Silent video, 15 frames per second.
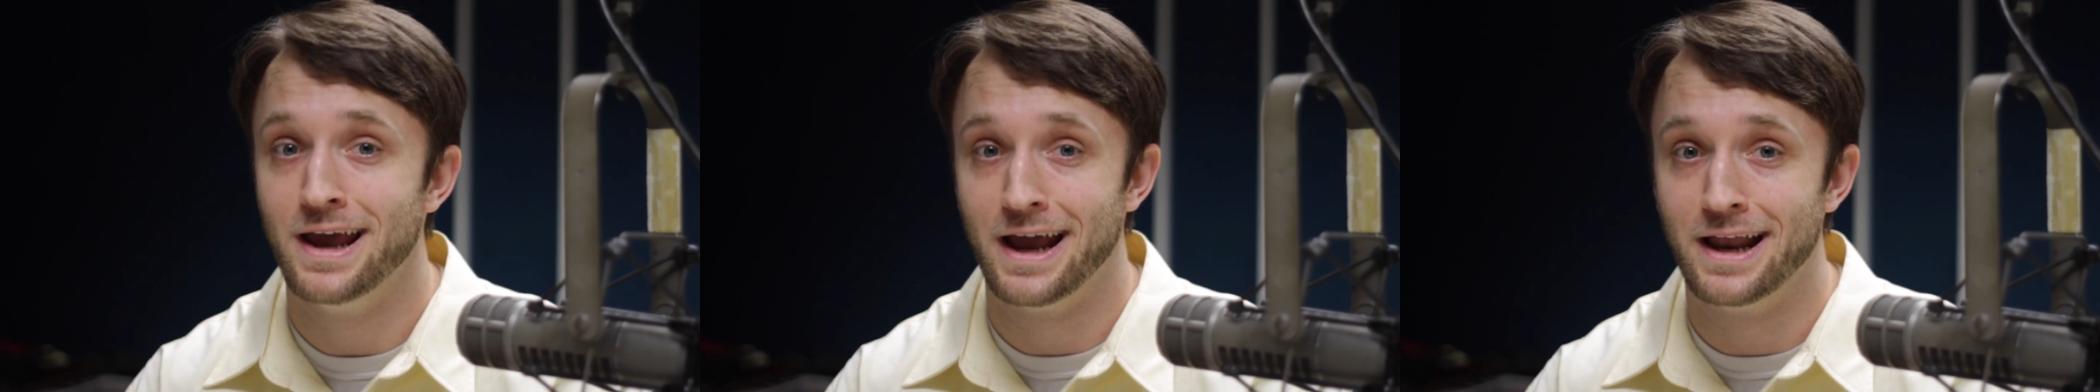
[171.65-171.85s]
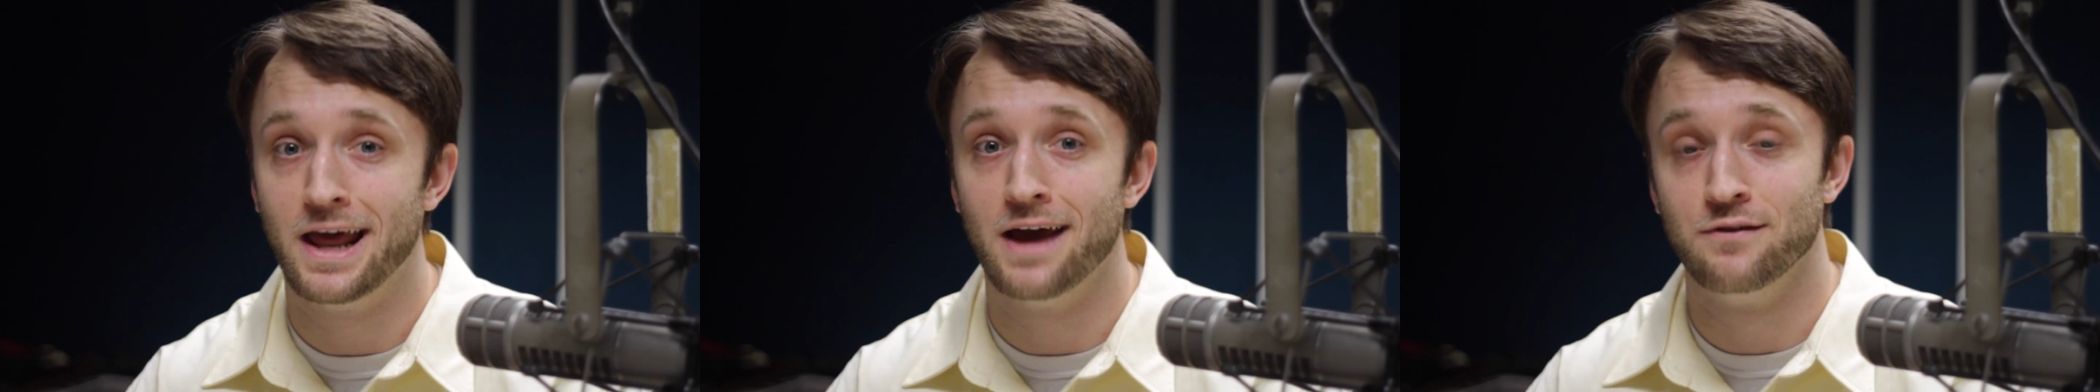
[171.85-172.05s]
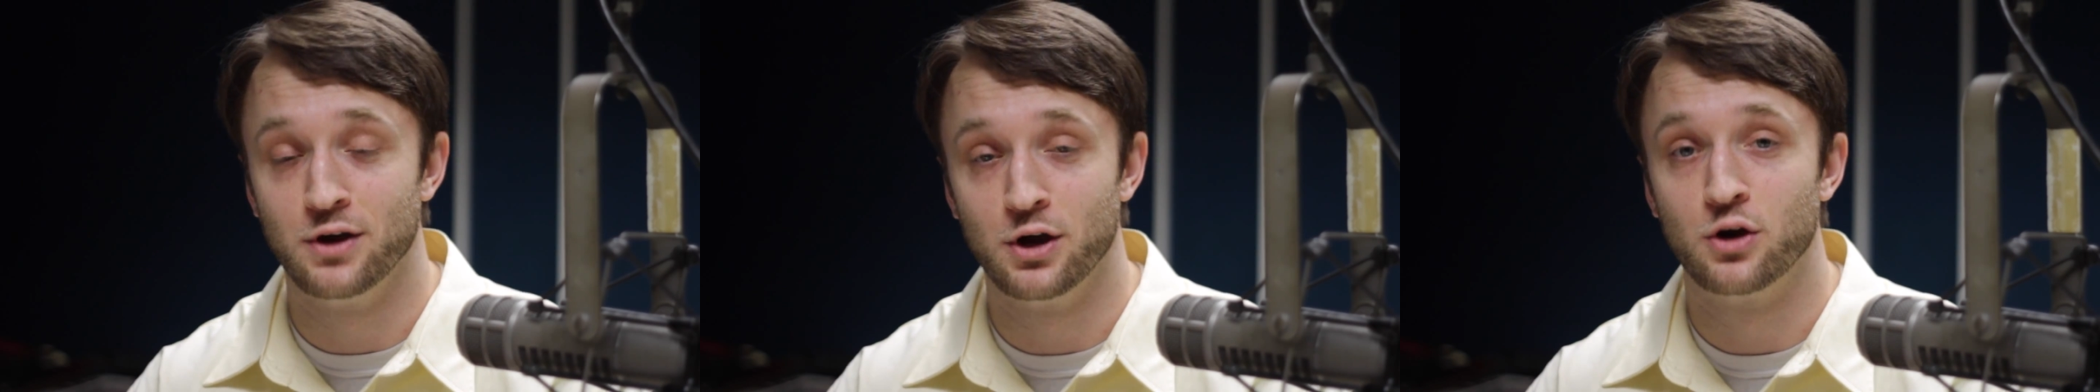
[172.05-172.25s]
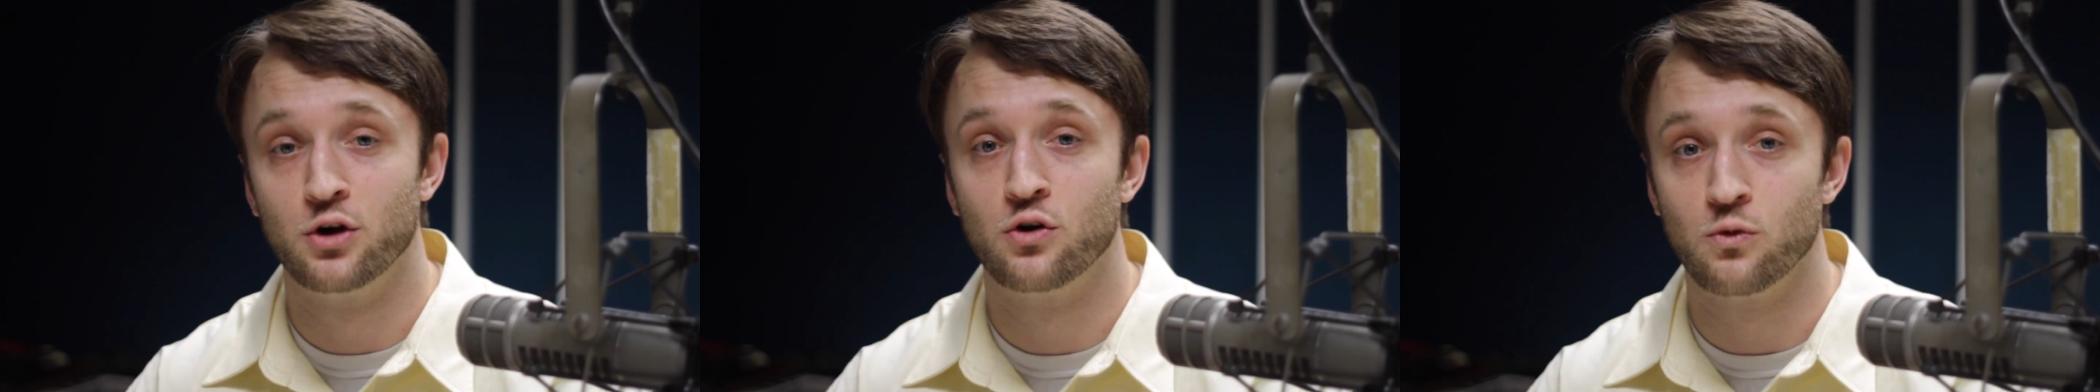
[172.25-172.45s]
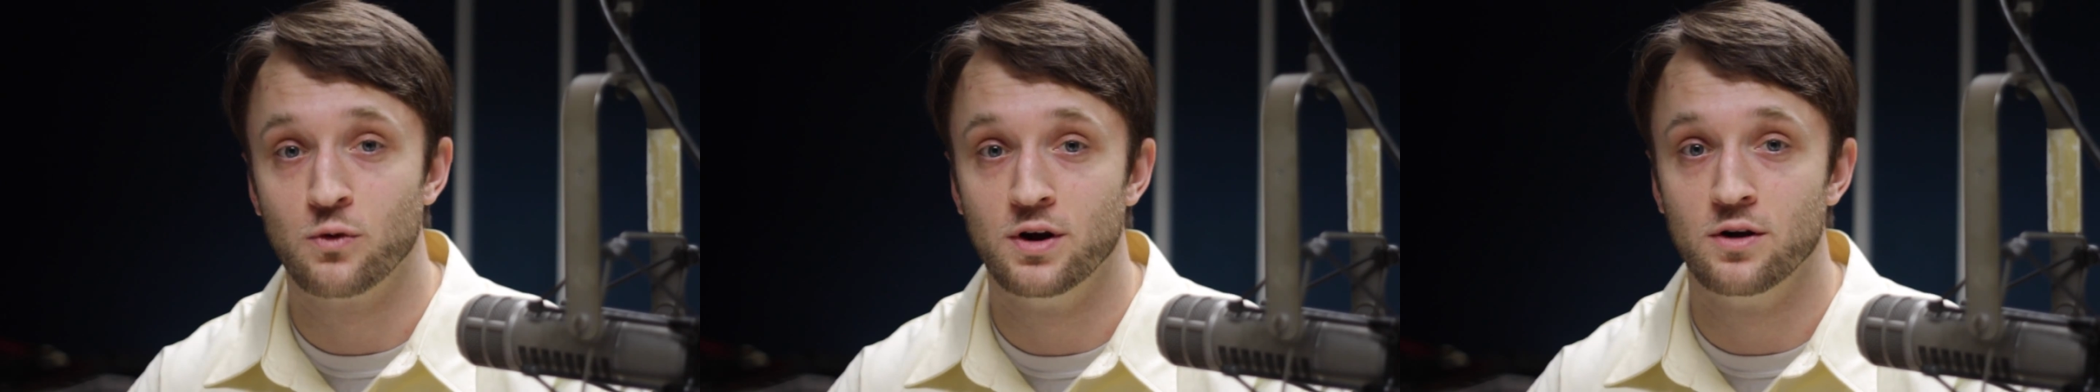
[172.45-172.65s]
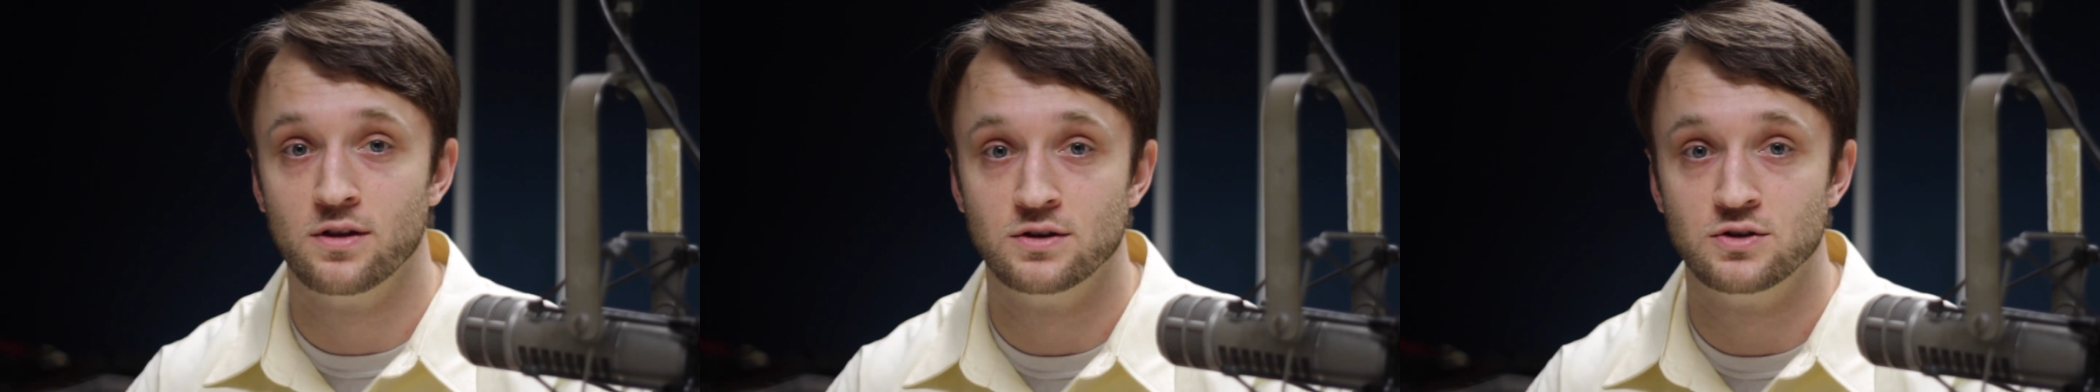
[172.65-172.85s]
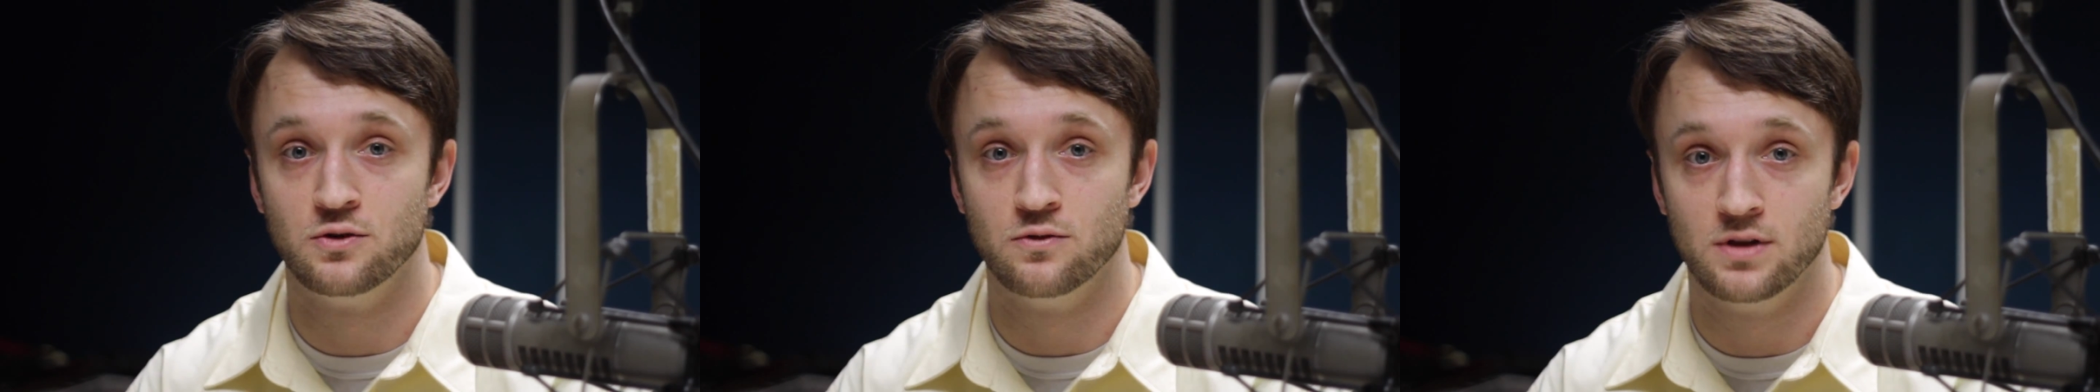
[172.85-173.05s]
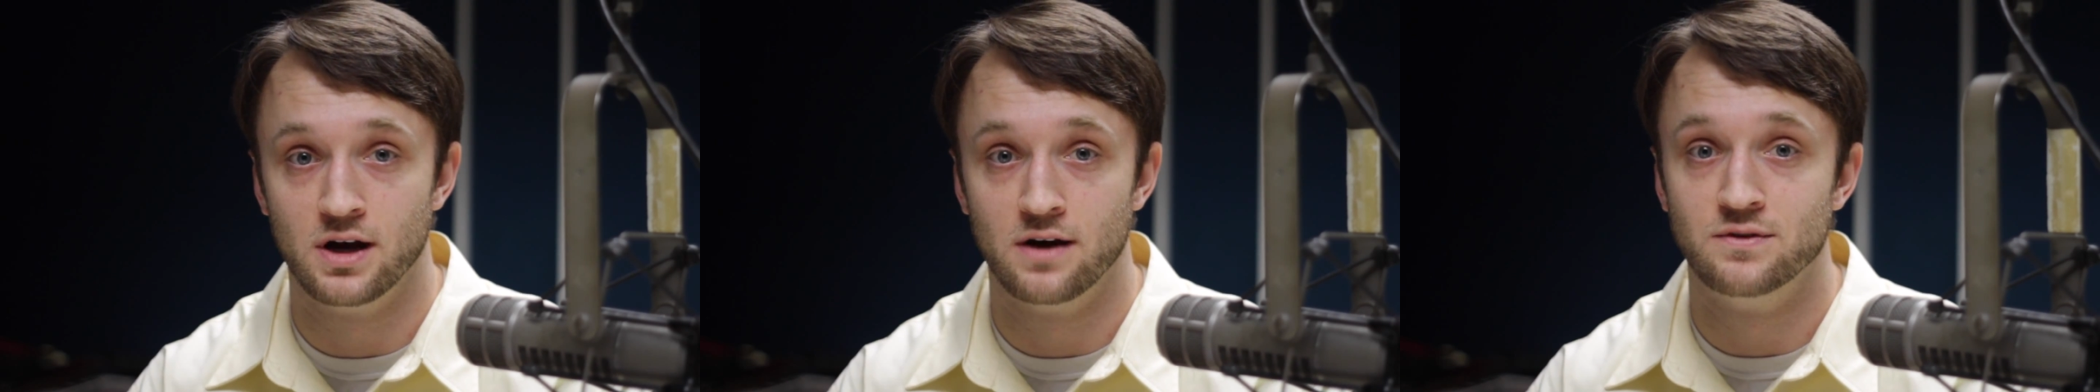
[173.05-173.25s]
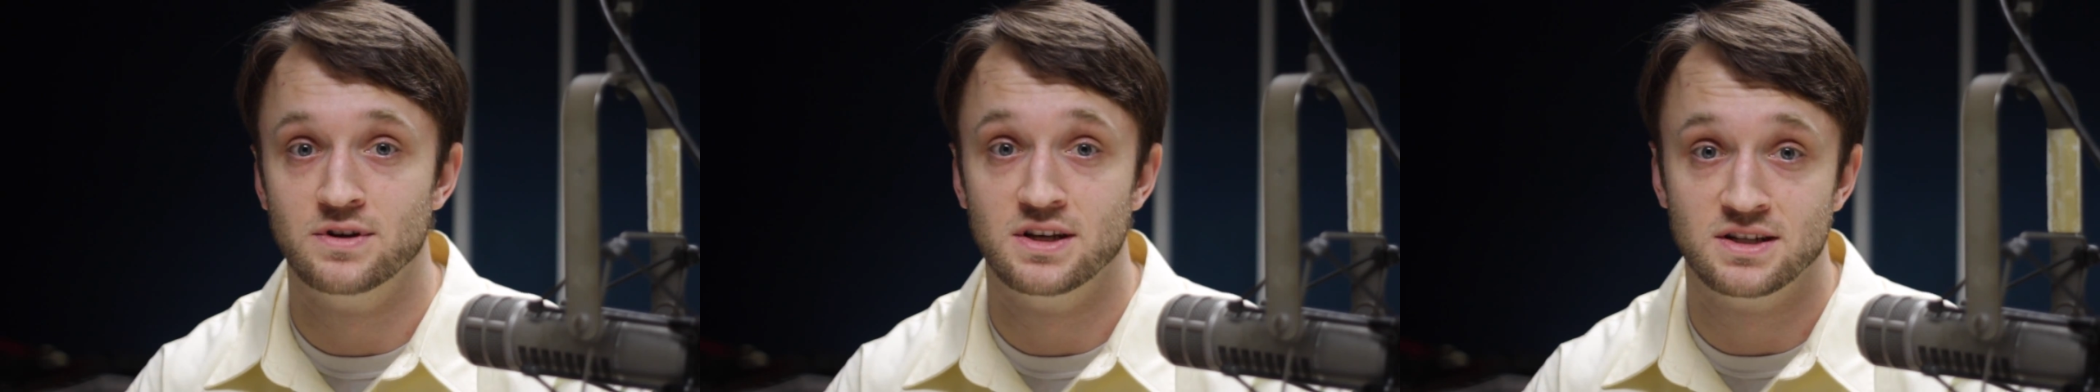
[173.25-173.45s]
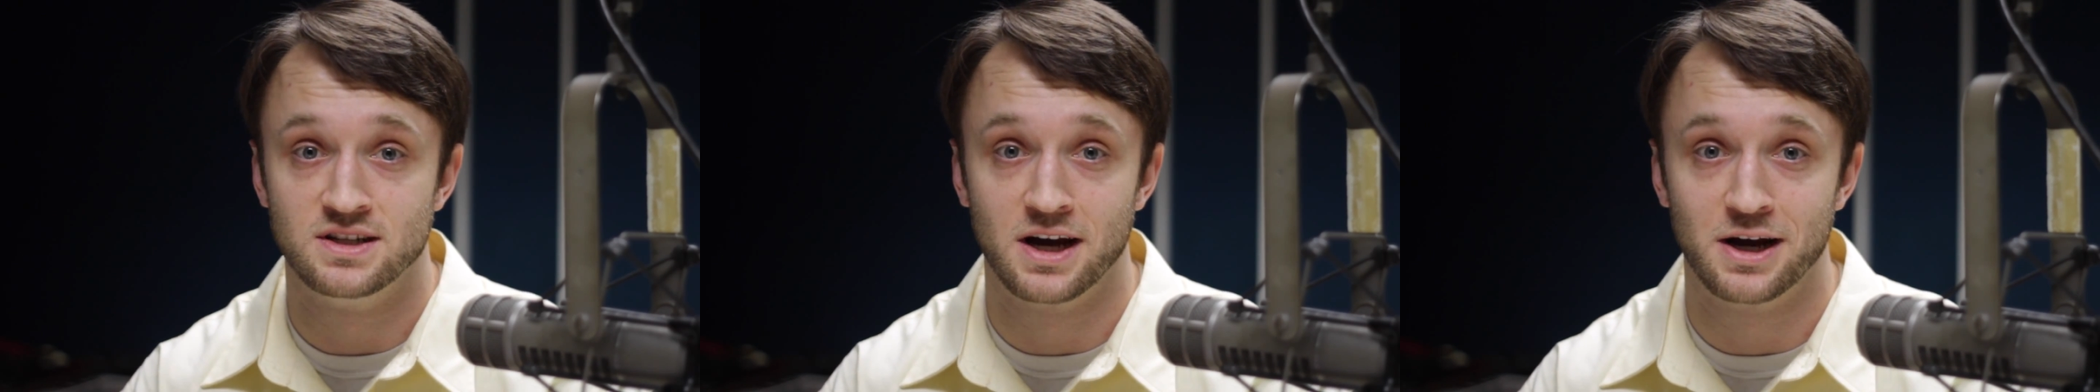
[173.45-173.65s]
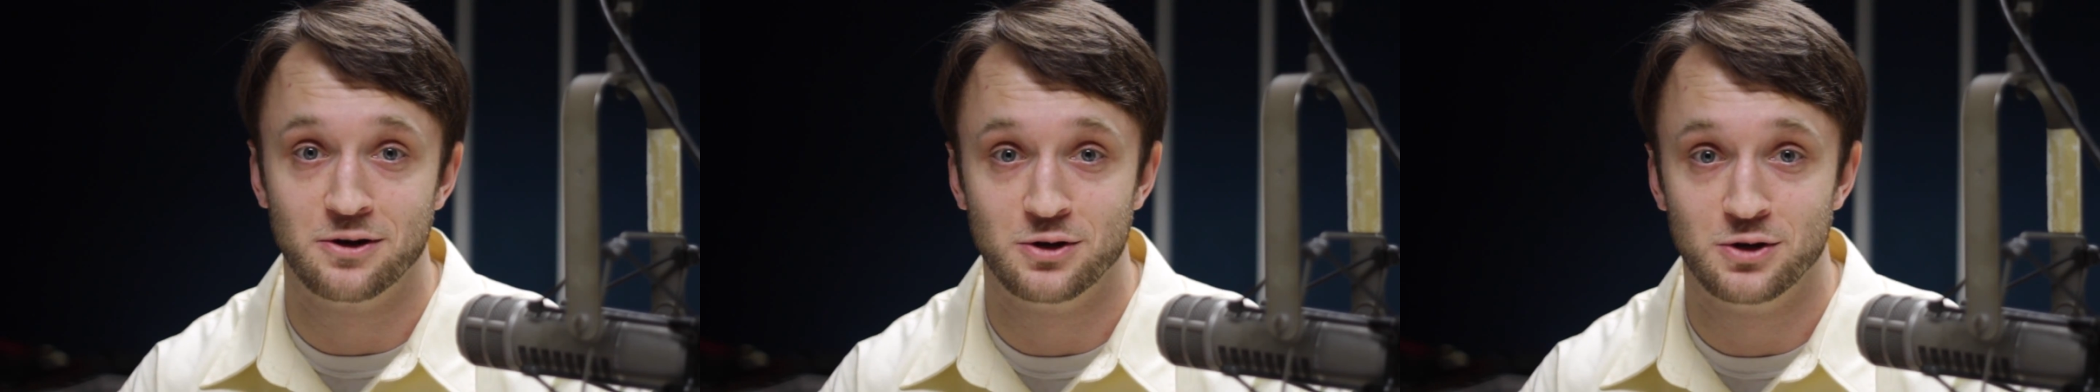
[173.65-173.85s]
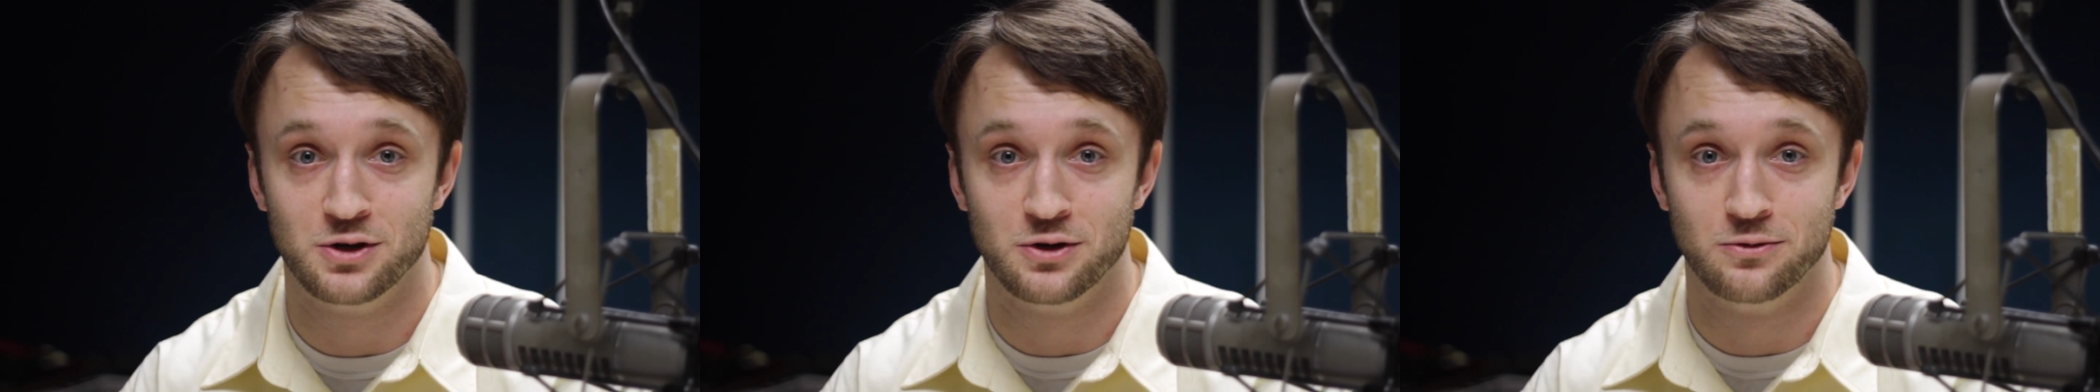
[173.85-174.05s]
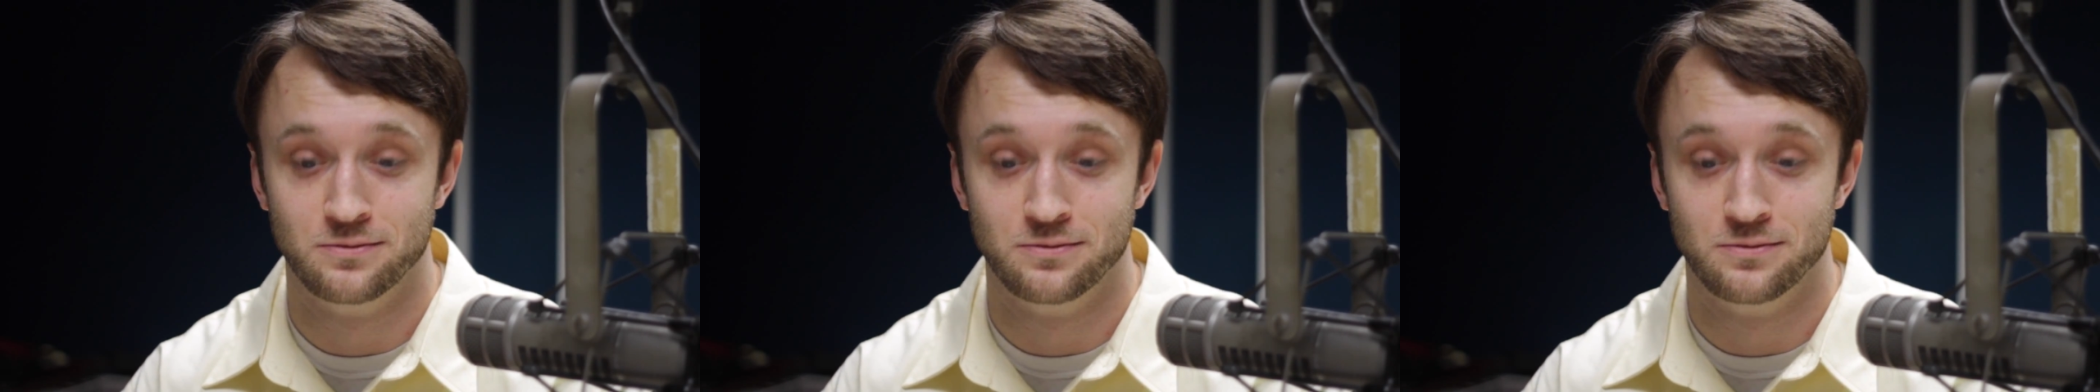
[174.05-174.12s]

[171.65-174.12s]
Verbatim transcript: and having a career that you love and desire to do.